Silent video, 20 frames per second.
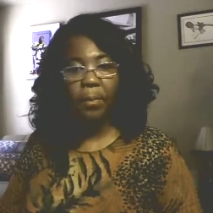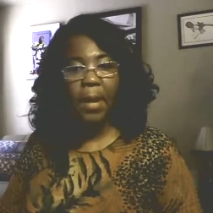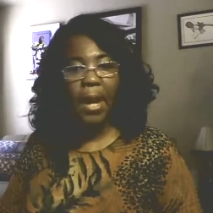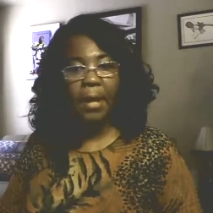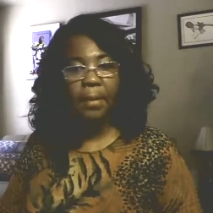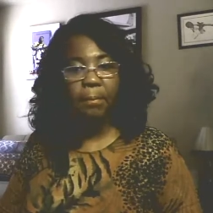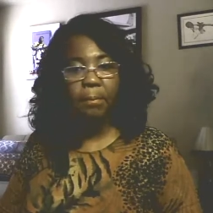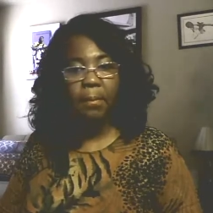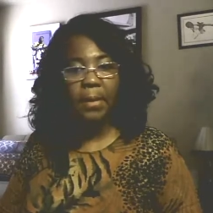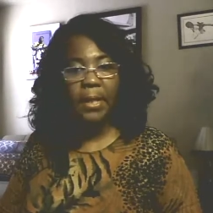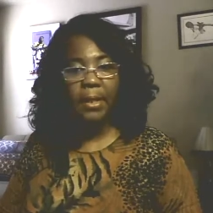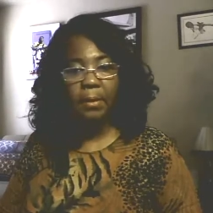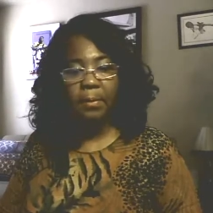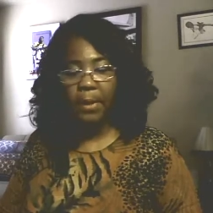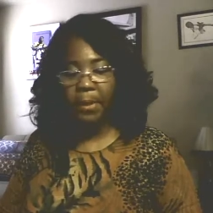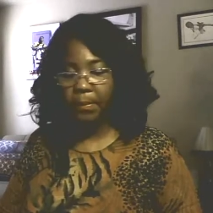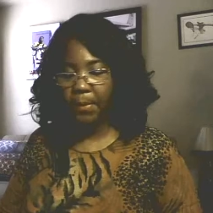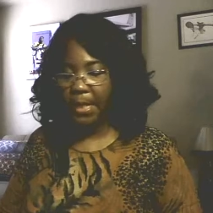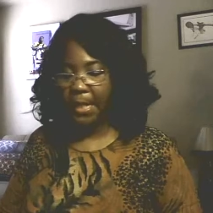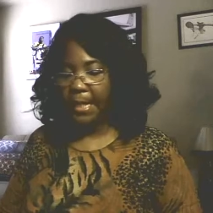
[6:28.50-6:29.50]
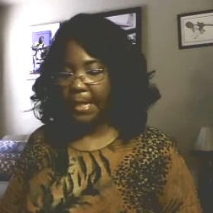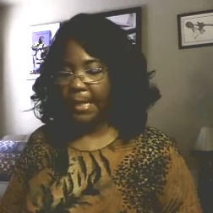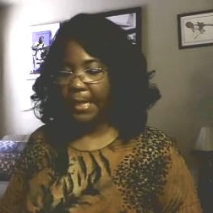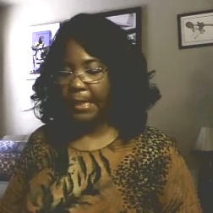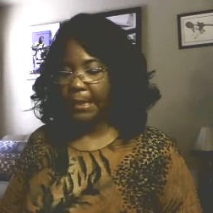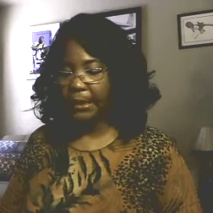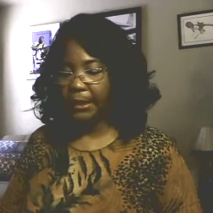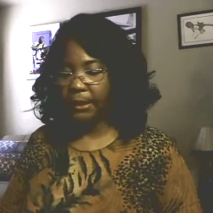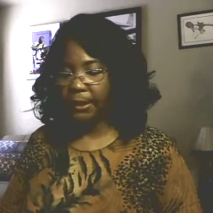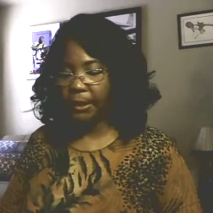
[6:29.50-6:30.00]
by minimum
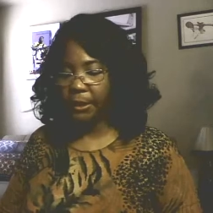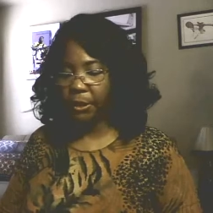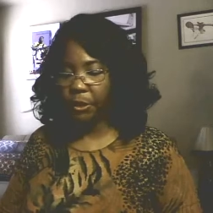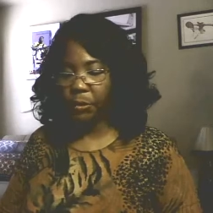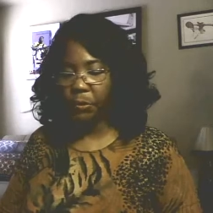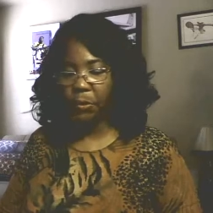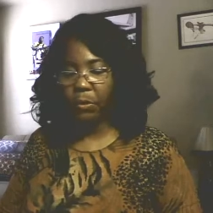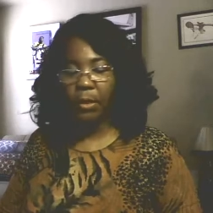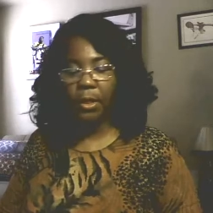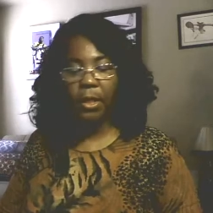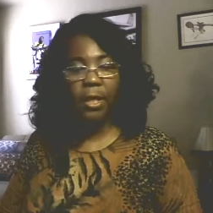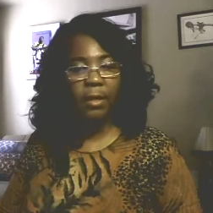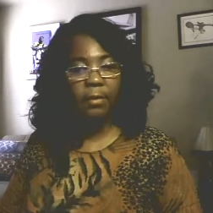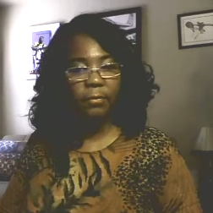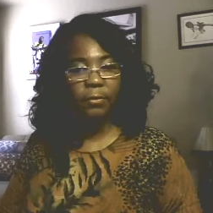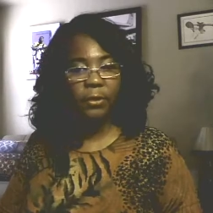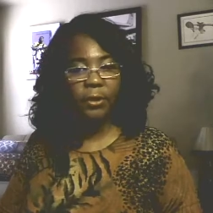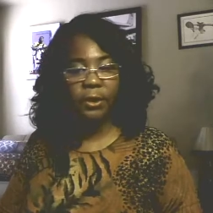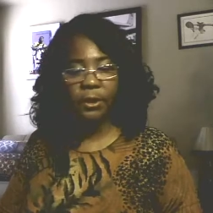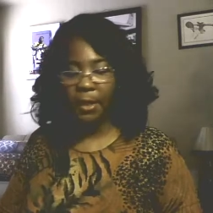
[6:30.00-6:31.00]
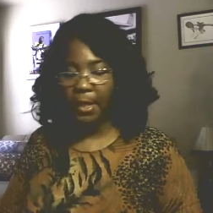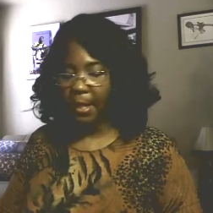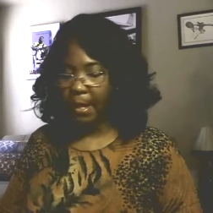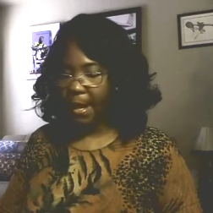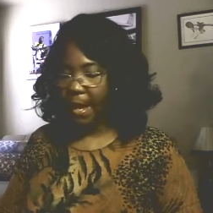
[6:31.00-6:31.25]
essential coverage